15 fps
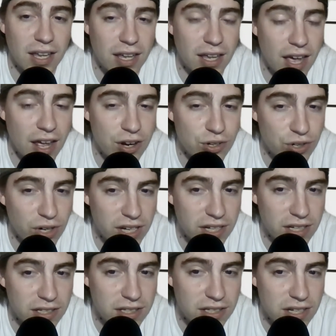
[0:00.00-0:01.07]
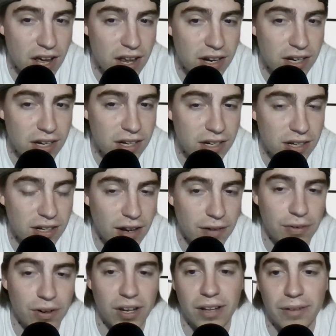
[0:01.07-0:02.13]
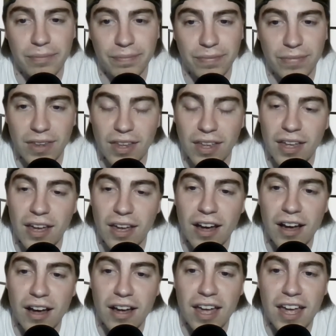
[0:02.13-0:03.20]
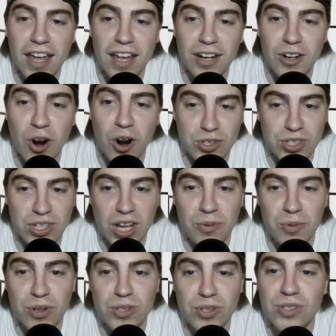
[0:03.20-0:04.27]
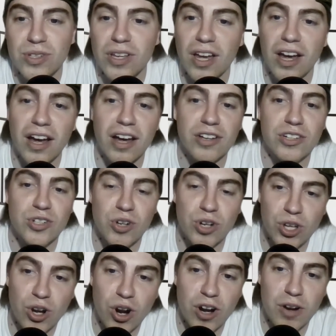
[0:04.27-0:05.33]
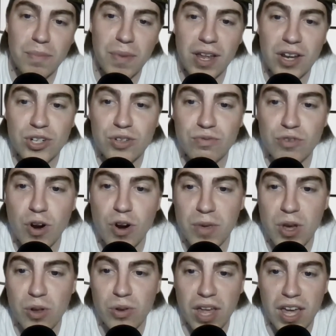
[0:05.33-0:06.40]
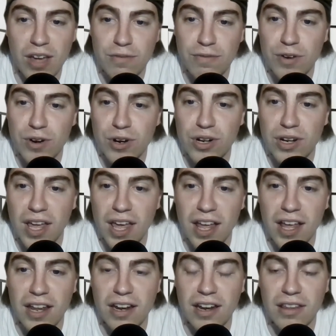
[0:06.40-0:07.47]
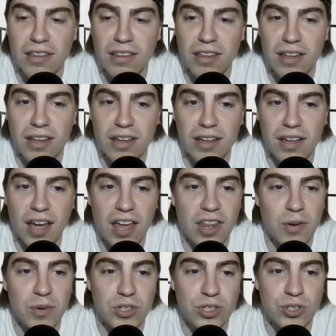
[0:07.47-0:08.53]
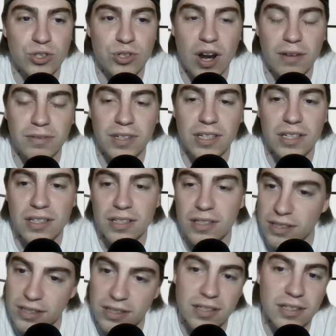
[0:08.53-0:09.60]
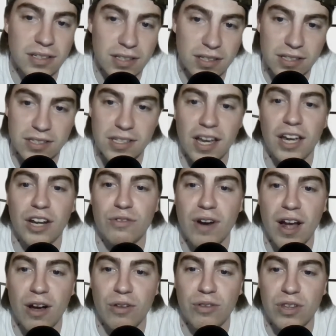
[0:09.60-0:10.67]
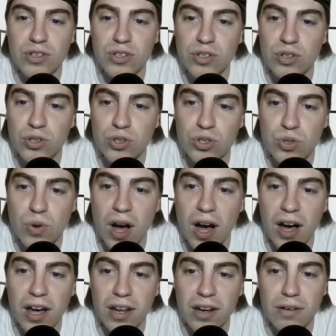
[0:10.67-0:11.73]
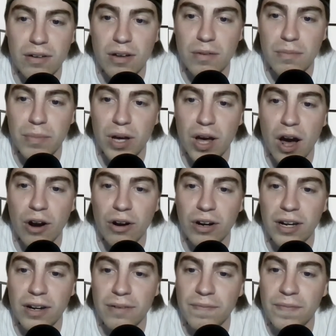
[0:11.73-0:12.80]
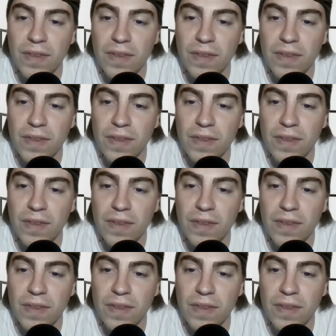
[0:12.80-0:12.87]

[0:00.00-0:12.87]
Kendrick Dunn, I forget, and Carson Edwards. Shooting guard bench: Romeo Langford and the guy that we just drafted in the second round, this Juhan Bagarin.